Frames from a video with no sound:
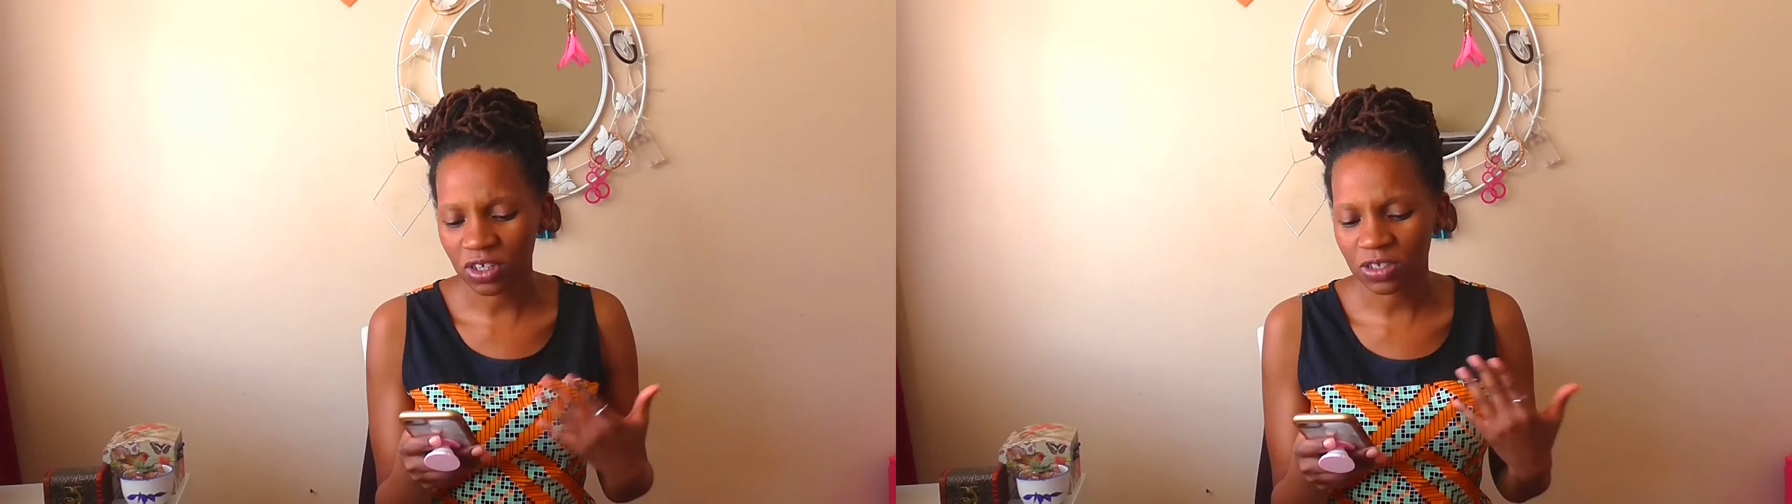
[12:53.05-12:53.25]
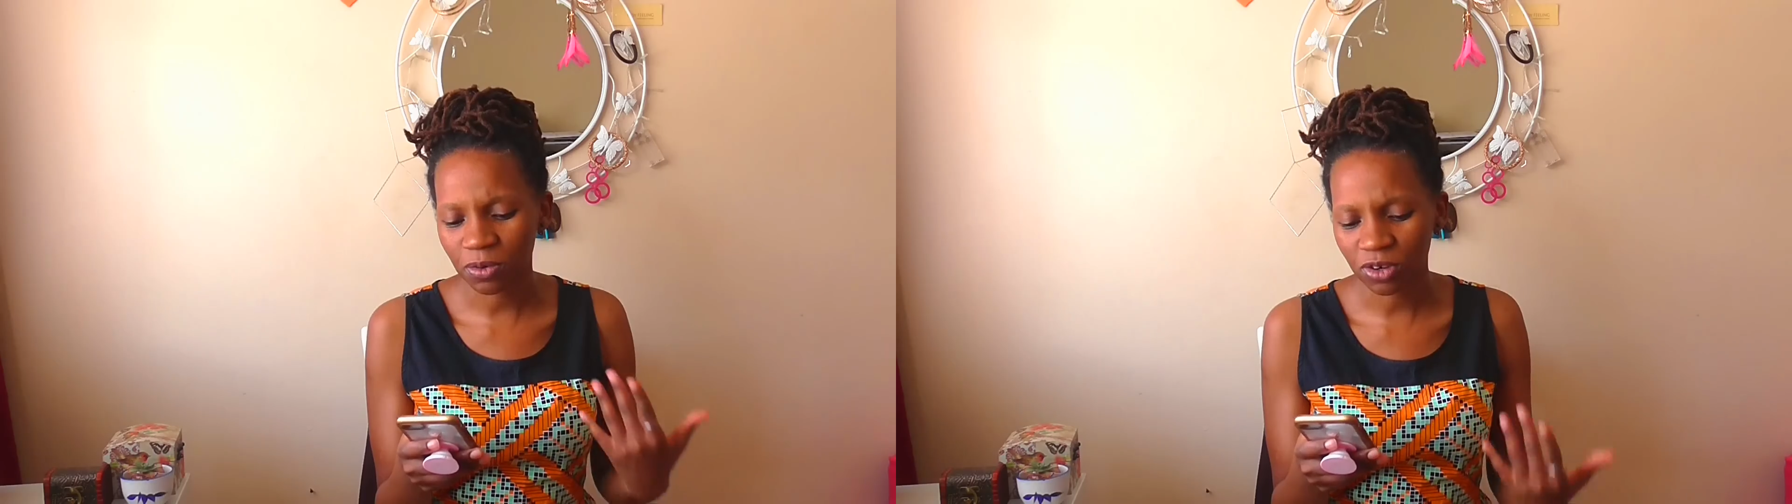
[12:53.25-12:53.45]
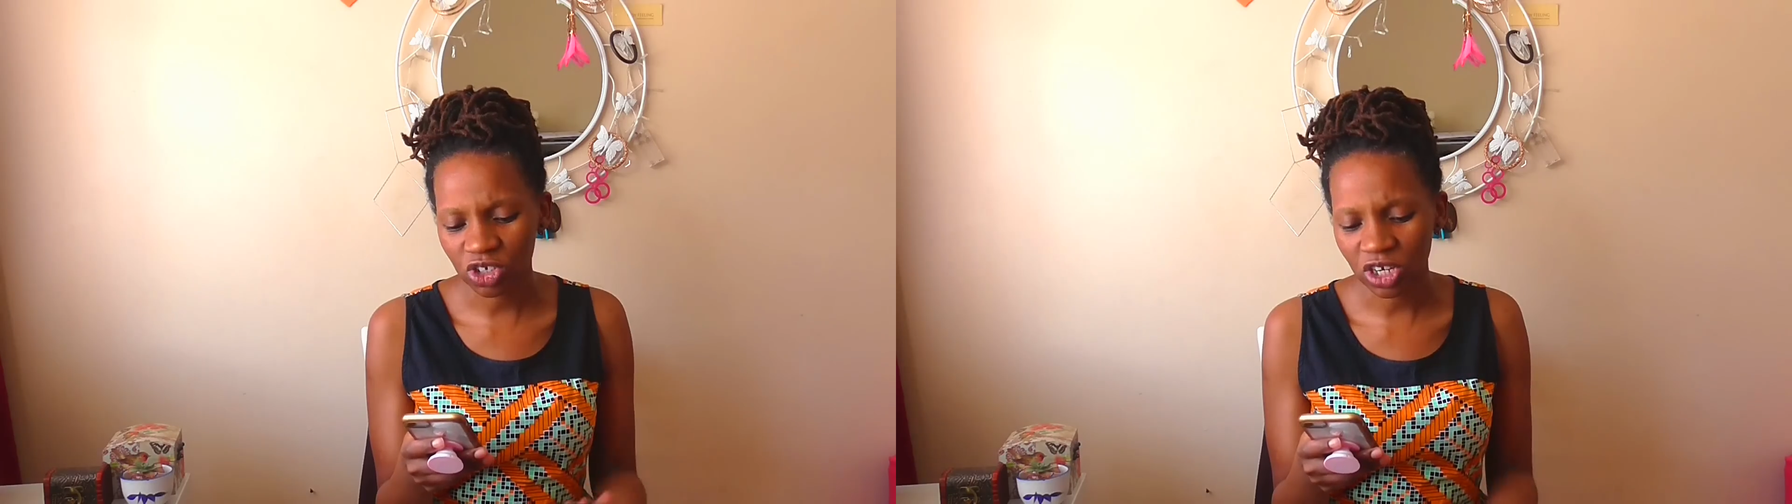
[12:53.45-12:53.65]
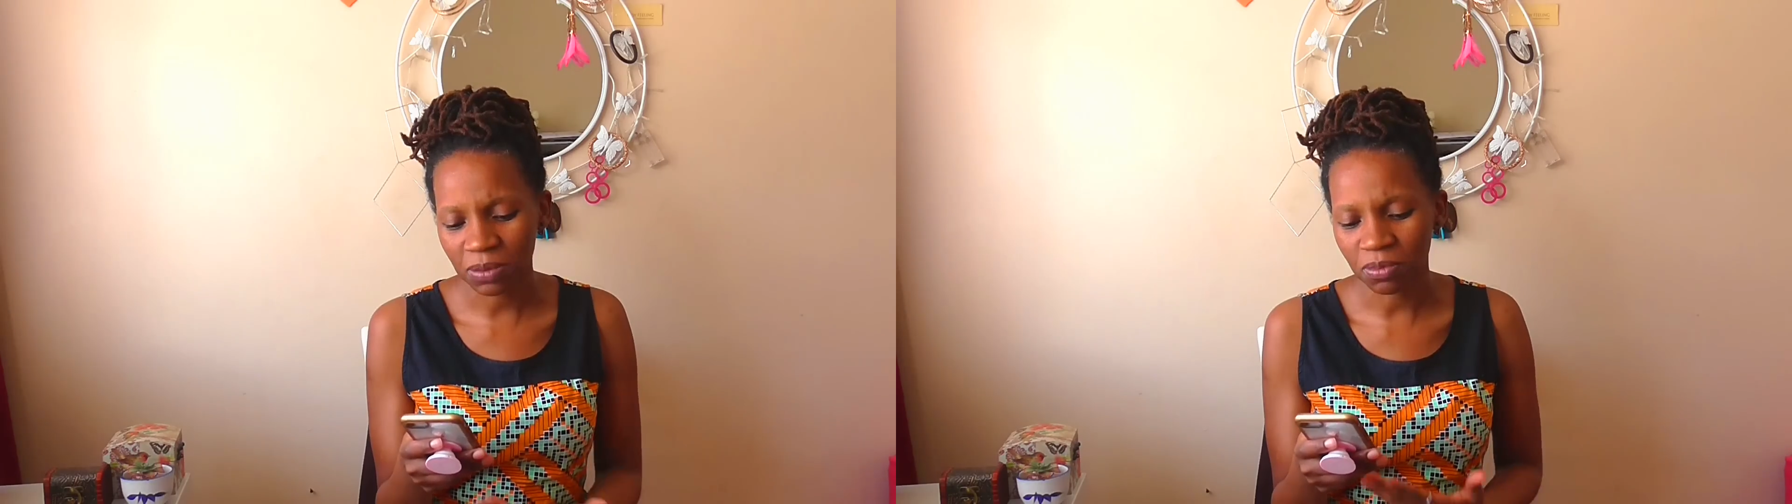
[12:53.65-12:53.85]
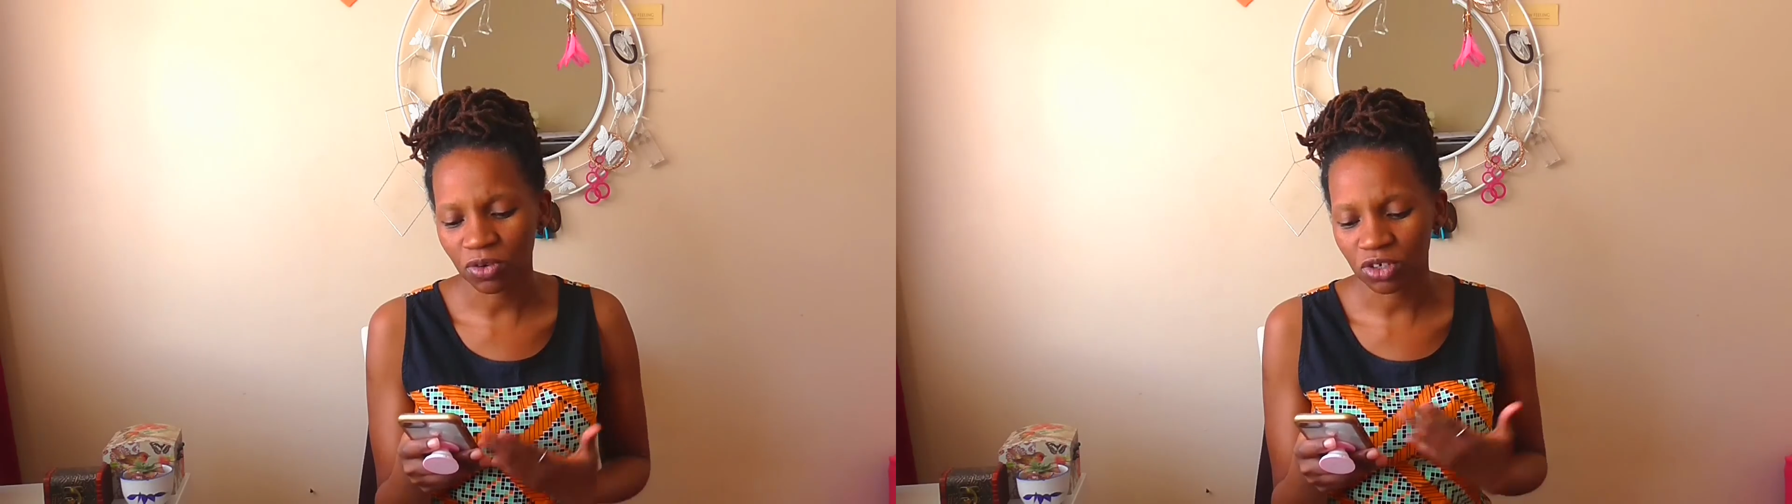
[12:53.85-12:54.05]
spiritually
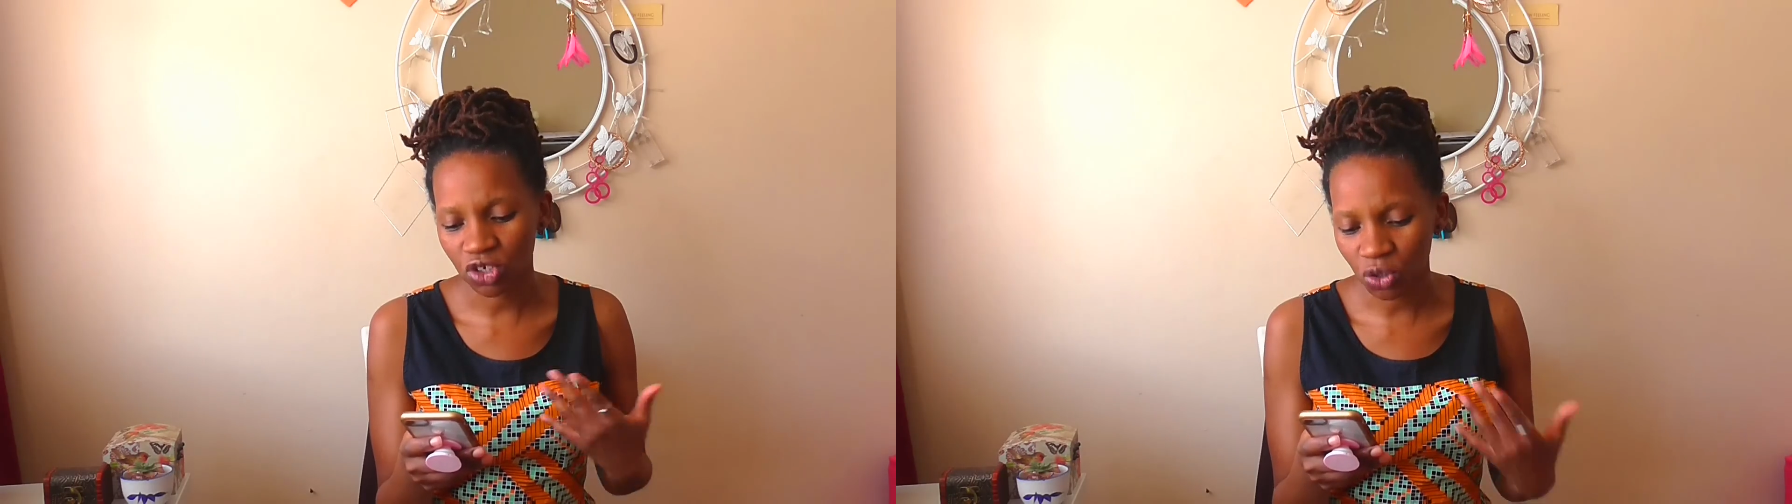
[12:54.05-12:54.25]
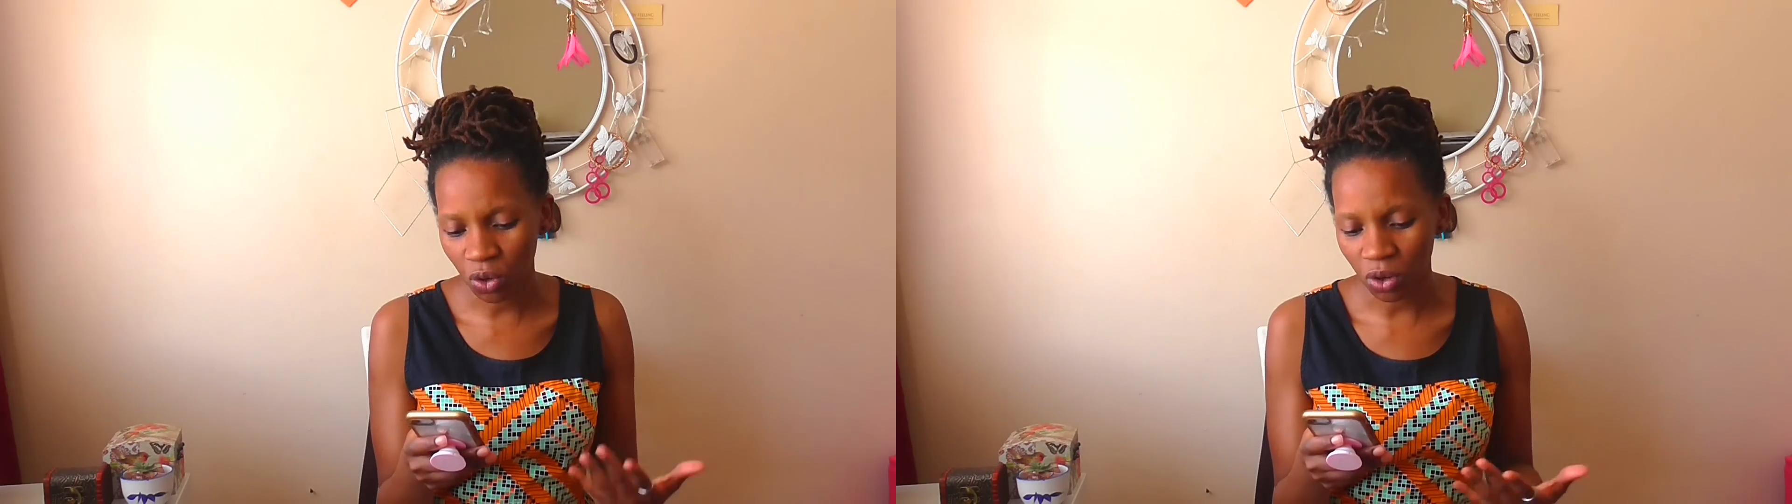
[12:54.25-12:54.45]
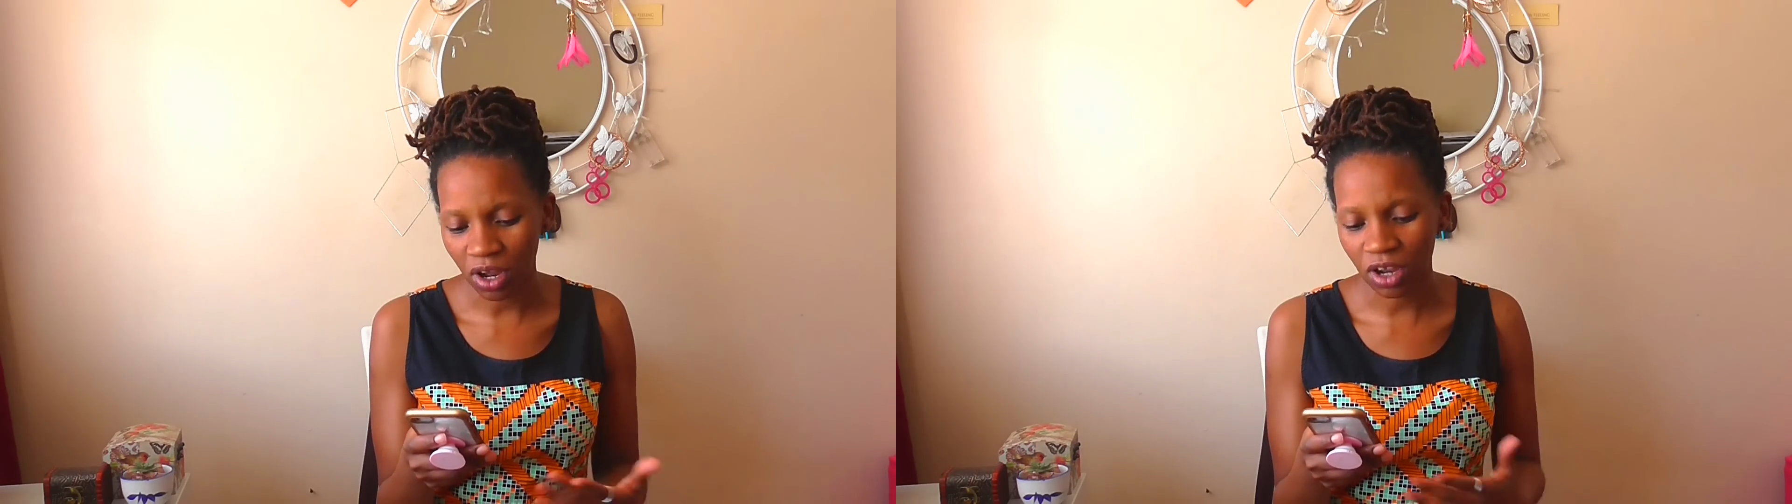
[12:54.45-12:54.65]
mature